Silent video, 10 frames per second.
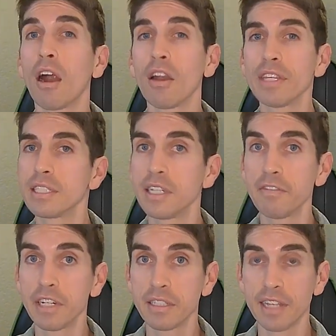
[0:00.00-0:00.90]
Are these
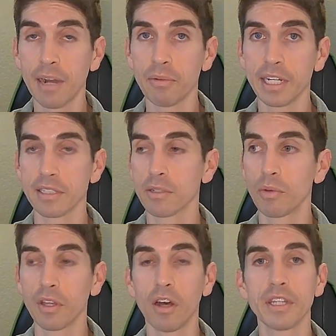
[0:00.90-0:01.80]
dividends at risk
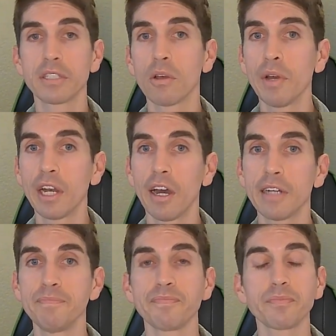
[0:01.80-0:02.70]
with all this going on?